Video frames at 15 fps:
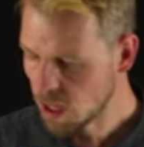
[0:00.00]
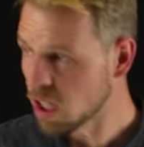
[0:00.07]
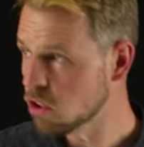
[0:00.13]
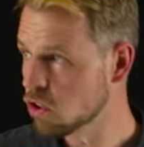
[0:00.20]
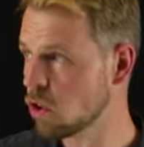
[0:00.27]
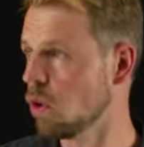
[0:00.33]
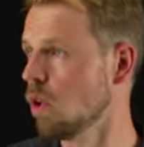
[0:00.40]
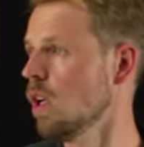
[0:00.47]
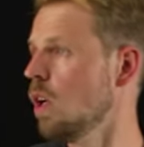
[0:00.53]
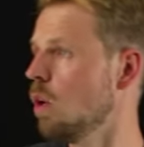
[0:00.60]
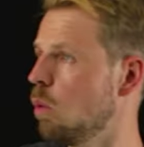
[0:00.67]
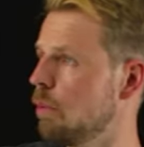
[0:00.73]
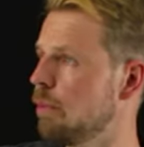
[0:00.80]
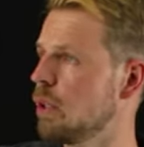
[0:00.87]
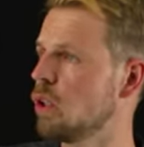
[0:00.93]
So
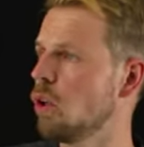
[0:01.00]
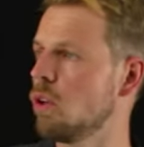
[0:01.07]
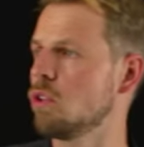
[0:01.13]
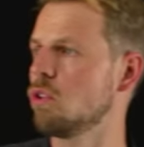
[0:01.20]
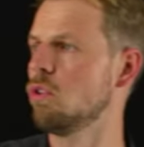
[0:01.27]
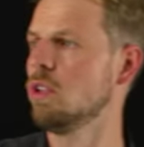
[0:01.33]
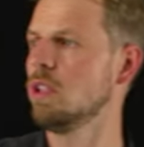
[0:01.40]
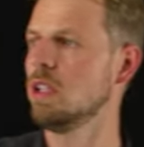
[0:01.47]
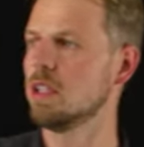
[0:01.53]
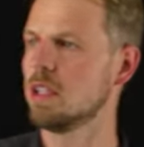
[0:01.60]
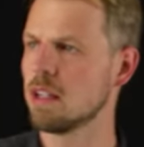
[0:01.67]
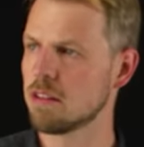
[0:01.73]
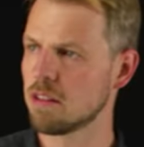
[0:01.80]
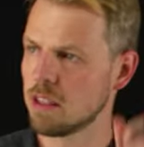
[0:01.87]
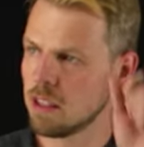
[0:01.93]
what we're going to need
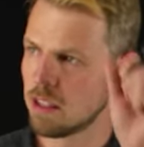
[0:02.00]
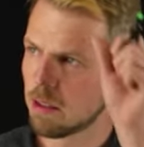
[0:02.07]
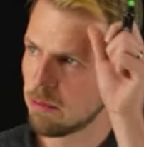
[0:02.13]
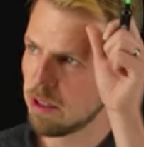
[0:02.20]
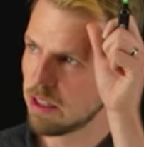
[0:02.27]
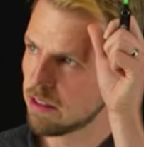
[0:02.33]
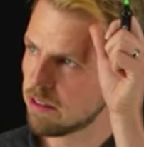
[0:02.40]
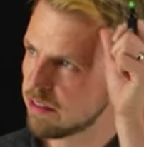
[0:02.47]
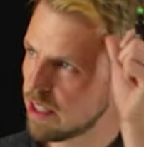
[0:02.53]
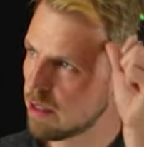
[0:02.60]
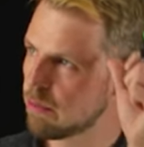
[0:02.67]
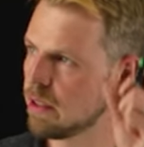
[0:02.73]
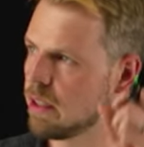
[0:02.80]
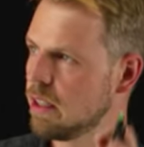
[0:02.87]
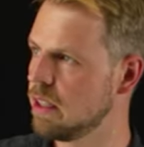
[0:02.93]
as an intermediate
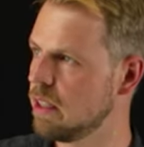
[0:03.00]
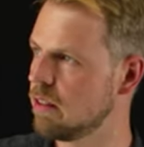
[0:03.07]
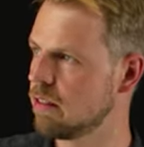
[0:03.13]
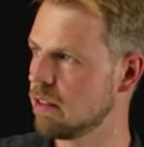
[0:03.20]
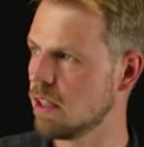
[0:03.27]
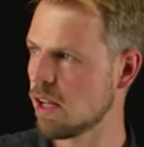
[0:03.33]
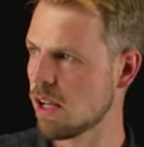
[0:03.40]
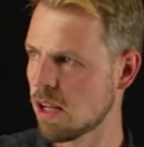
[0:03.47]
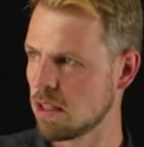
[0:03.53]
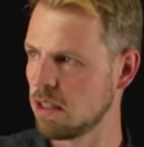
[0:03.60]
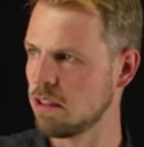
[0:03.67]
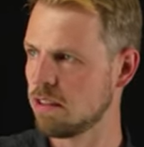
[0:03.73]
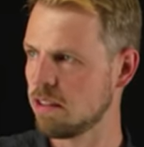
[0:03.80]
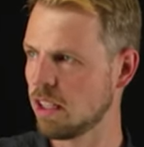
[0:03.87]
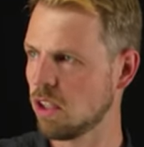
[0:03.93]
step is the
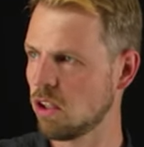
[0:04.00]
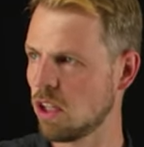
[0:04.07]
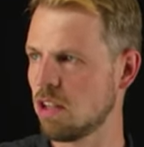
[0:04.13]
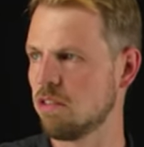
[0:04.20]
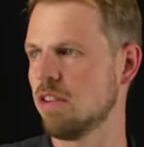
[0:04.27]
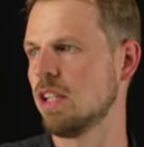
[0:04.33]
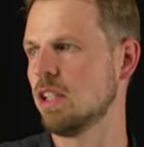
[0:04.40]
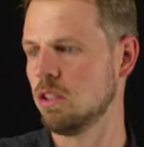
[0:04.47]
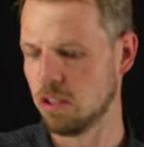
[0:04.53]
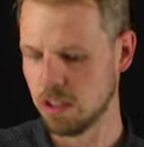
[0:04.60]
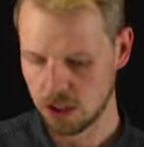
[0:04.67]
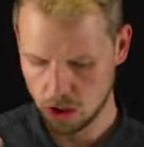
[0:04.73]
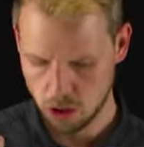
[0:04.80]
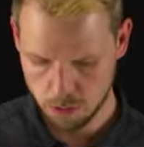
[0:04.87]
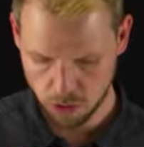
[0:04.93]
singular value
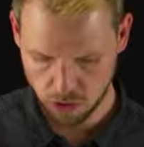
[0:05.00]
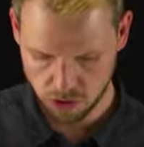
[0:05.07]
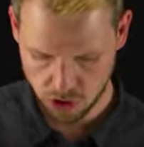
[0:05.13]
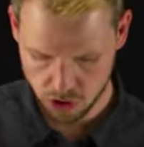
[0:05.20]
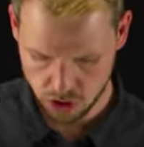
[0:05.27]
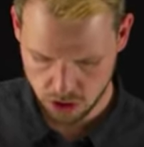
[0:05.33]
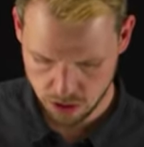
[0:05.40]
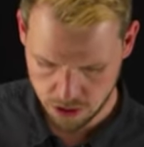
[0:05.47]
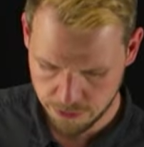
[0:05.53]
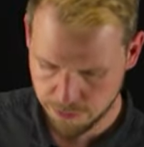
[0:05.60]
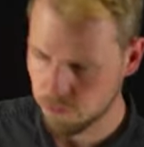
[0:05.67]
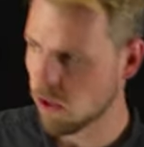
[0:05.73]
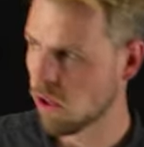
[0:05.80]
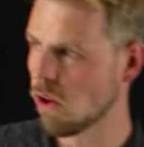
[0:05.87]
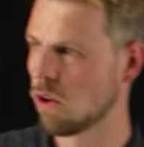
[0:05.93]
decomposition
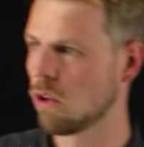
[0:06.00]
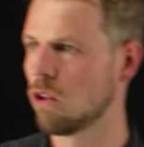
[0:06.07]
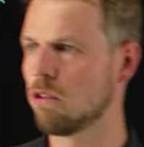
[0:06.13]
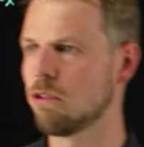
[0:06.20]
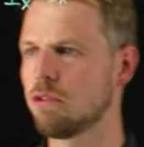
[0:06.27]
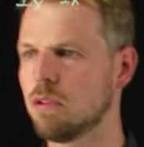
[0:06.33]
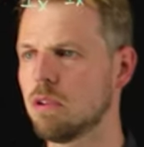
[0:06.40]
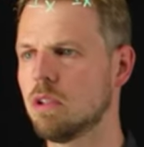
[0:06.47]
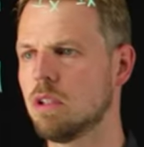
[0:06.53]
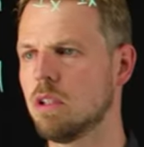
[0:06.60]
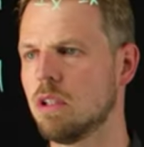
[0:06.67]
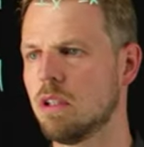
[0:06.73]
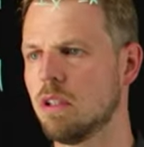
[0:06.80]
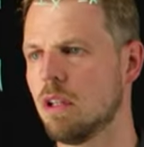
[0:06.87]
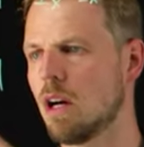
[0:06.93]
of
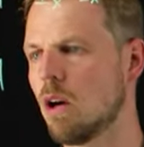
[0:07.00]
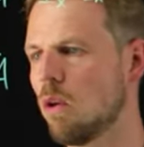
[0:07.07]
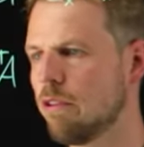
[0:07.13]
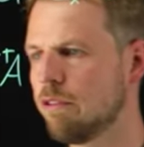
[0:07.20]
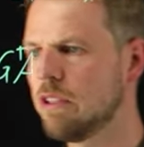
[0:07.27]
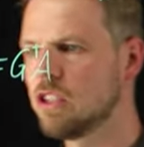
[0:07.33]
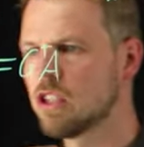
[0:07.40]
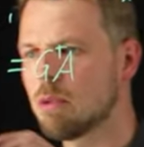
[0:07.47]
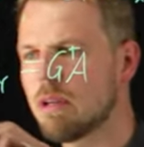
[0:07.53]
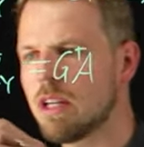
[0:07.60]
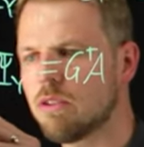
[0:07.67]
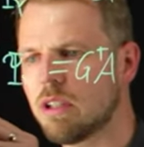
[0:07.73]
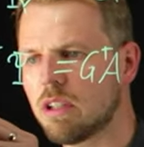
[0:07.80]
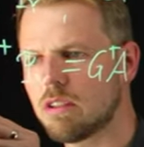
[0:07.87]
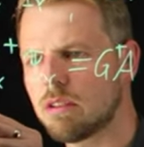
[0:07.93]
our feature
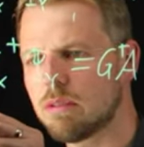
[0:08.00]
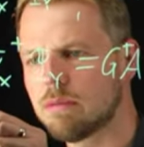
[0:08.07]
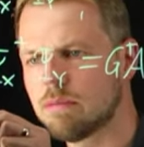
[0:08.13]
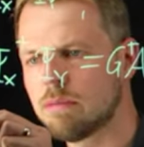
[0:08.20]
matrix.